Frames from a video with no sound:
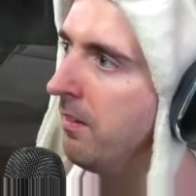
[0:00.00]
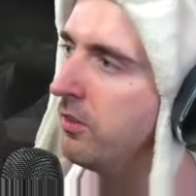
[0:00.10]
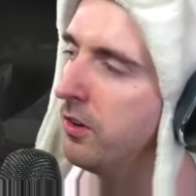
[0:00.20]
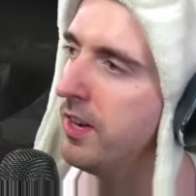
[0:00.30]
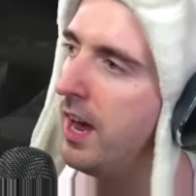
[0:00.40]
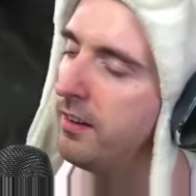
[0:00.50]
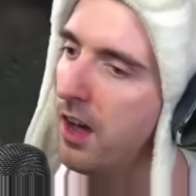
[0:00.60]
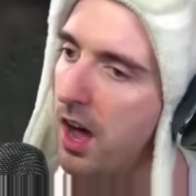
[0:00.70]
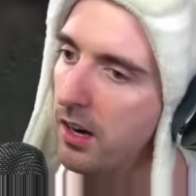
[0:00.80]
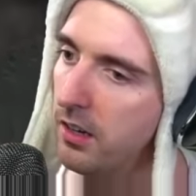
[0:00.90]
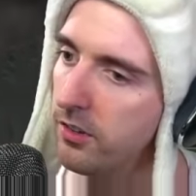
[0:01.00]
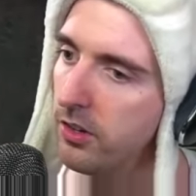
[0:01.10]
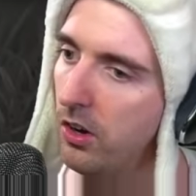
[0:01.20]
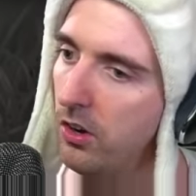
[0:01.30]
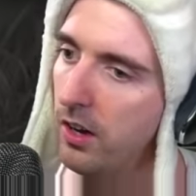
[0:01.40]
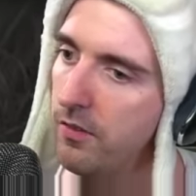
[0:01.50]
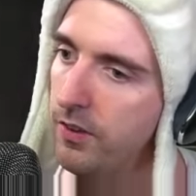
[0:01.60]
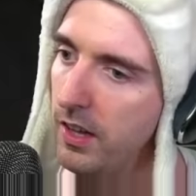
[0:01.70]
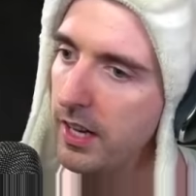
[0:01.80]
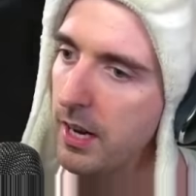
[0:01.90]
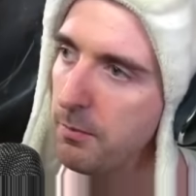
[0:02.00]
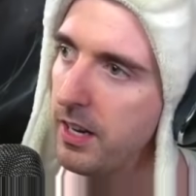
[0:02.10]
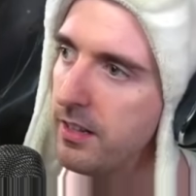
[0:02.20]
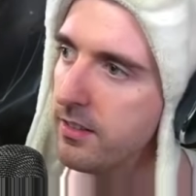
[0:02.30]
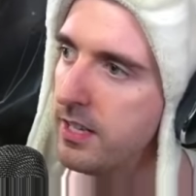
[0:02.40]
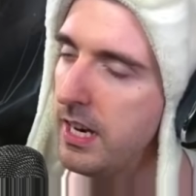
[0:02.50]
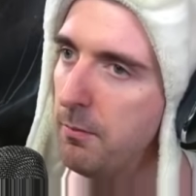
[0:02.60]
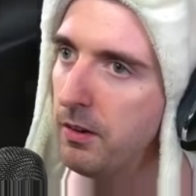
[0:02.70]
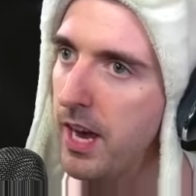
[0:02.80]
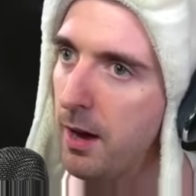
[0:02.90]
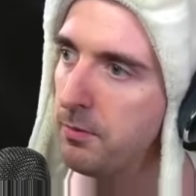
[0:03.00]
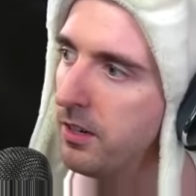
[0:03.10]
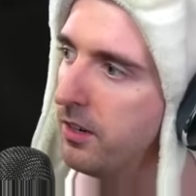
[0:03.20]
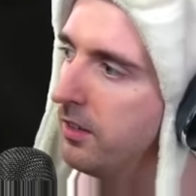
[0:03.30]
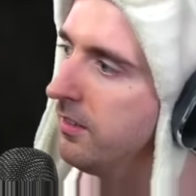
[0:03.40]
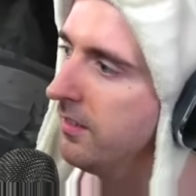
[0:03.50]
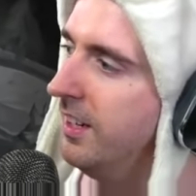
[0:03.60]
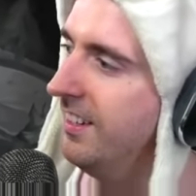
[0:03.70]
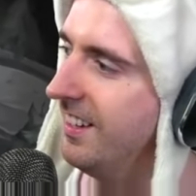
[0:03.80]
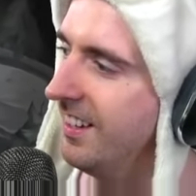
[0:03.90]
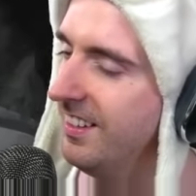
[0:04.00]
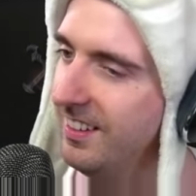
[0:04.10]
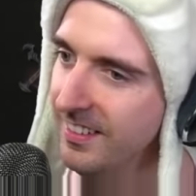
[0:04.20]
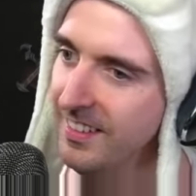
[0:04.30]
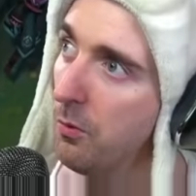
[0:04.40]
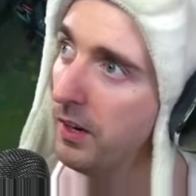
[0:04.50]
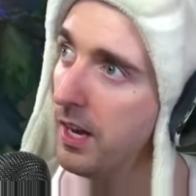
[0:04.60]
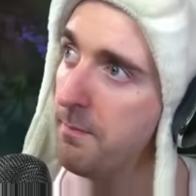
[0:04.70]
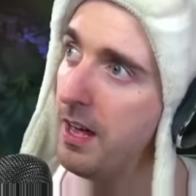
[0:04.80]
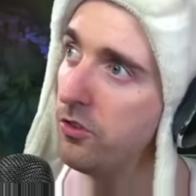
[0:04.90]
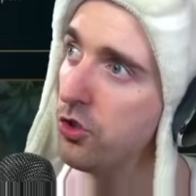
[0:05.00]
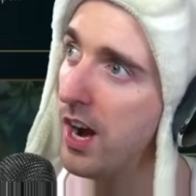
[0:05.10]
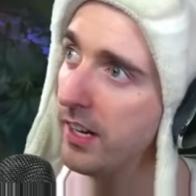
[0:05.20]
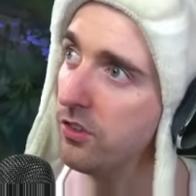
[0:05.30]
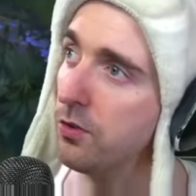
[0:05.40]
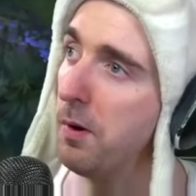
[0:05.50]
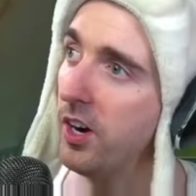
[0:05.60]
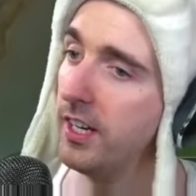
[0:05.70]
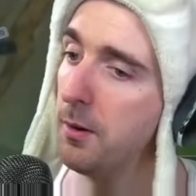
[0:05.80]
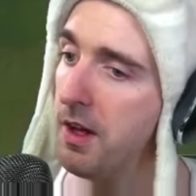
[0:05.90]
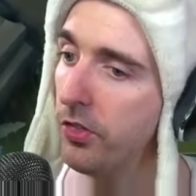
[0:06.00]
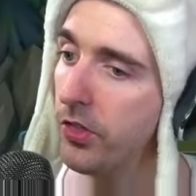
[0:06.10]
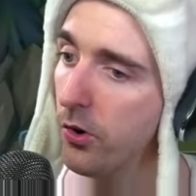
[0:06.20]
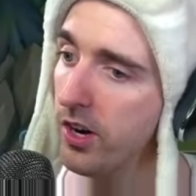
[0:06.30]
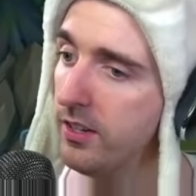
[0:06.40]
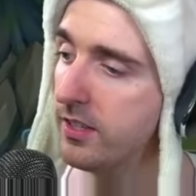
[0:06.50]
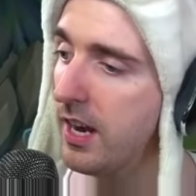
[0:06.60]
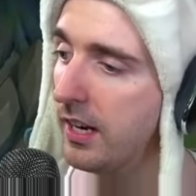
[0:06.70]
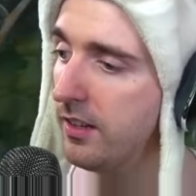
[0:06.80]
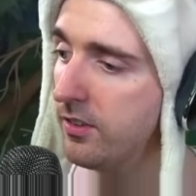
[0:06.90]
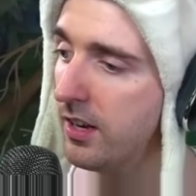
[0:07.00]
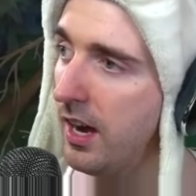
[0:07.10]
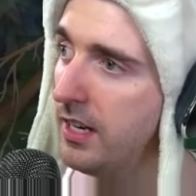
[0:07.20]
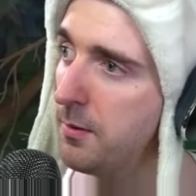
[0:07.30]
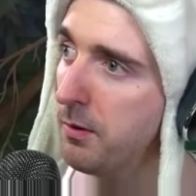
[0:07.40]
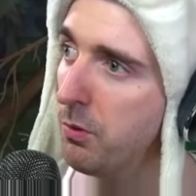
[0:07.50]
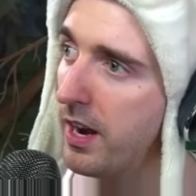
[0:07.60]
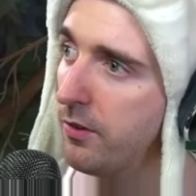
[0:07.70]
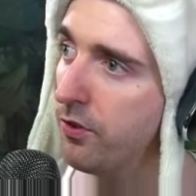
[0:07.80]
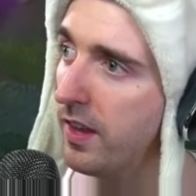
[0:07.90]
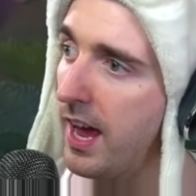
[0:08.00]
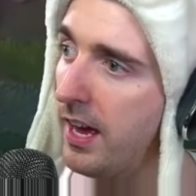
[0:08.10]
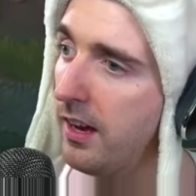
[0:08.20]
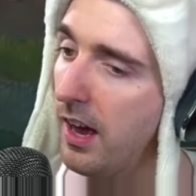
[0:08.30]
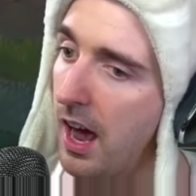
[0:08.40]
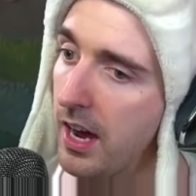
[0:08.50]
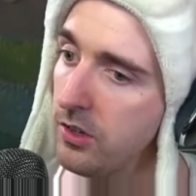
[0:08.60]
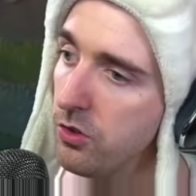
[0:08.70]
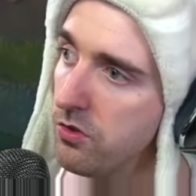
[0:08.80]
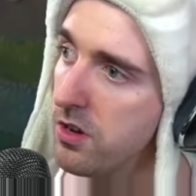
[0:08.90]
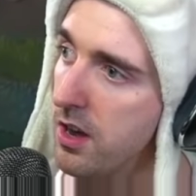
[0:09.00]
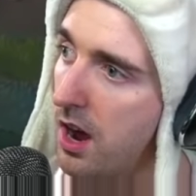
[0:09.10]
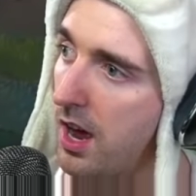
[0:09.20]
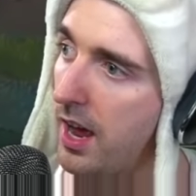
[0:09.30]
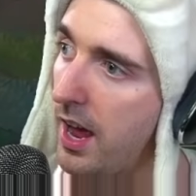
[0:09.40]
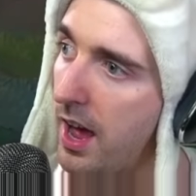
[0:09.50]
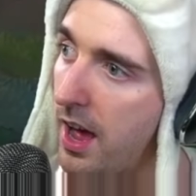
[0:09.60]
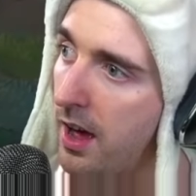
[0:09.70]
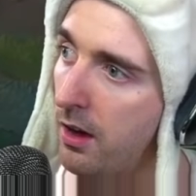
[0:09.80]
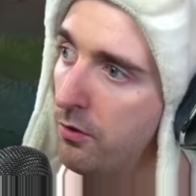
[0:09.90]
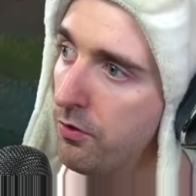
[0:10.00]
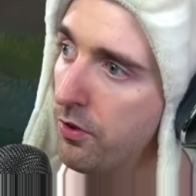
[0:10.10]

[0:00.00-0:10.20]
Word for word: Dude, that Nautilus all... I feel like I'm getting team gapped here. We got a mountain dragon spawning in about 30 seconds. I need to be ready for that. I do not have